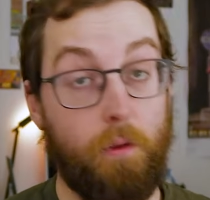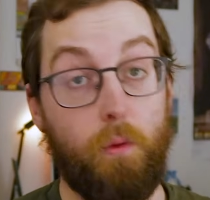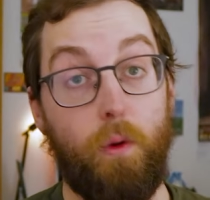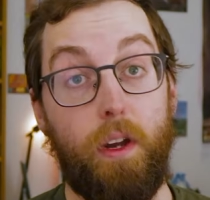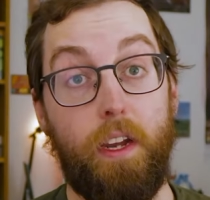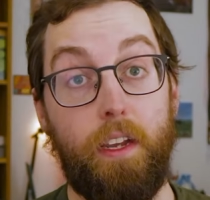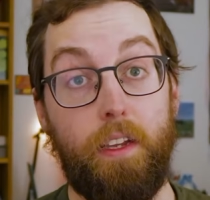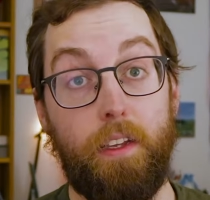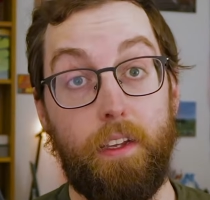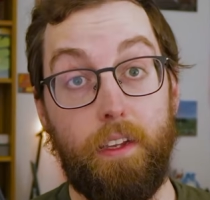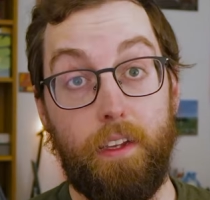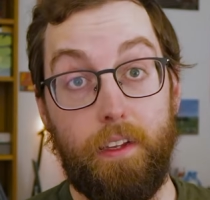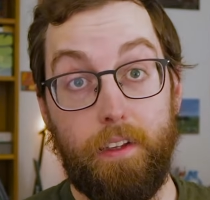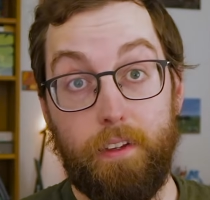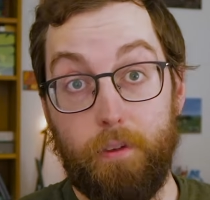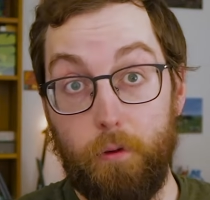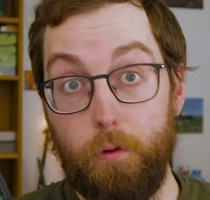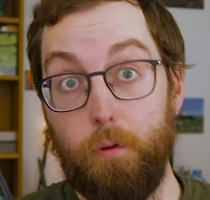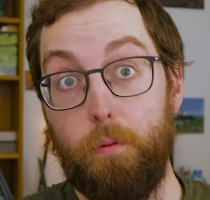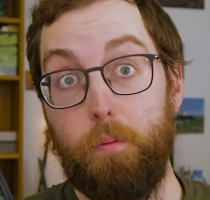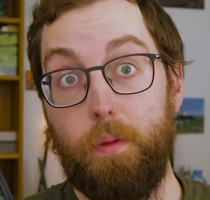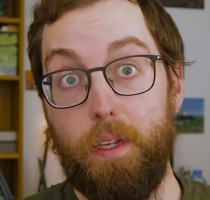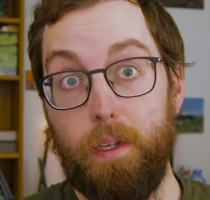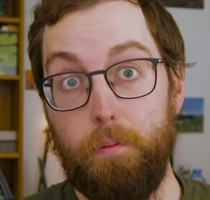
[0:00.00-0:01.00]
way it
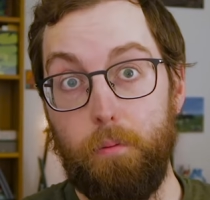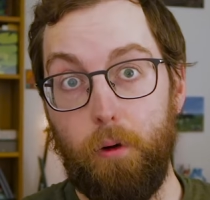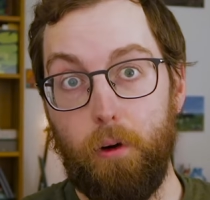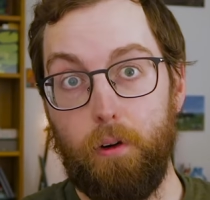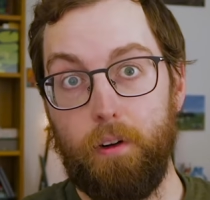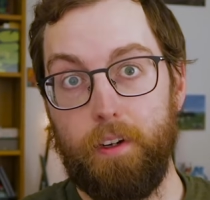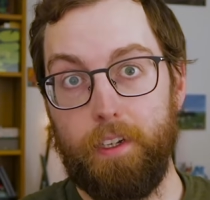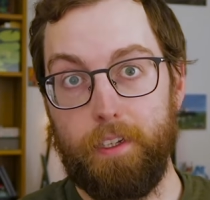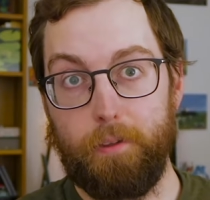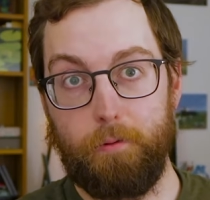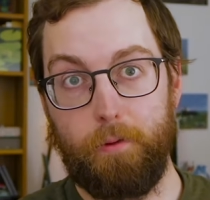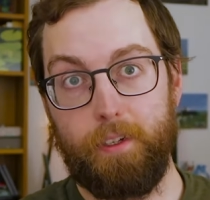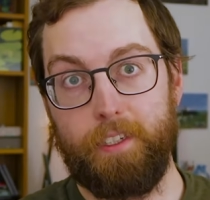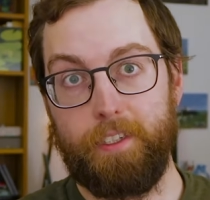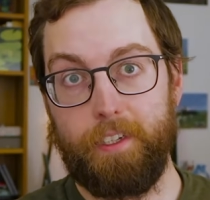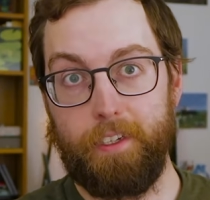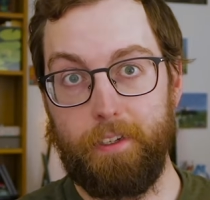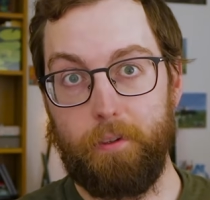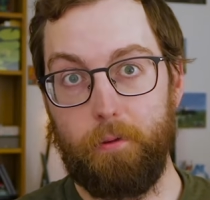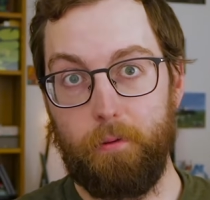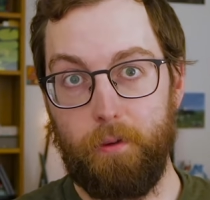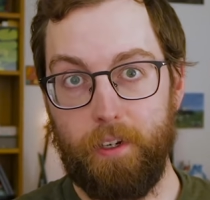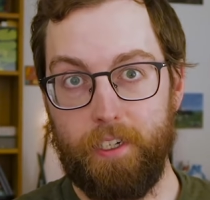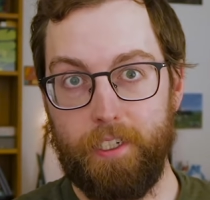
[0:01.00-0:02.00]
could be more interesting
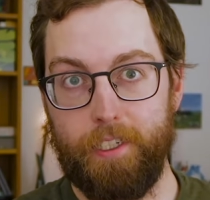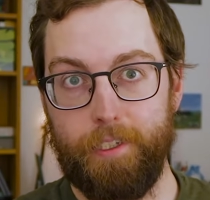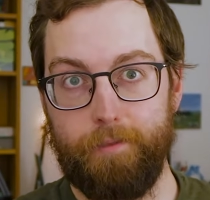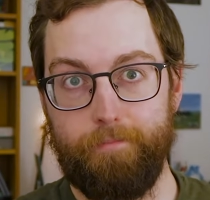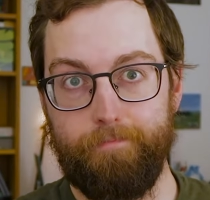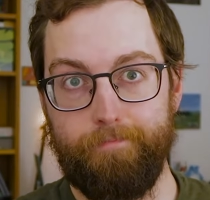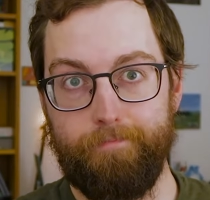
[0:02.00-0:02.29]
to watch.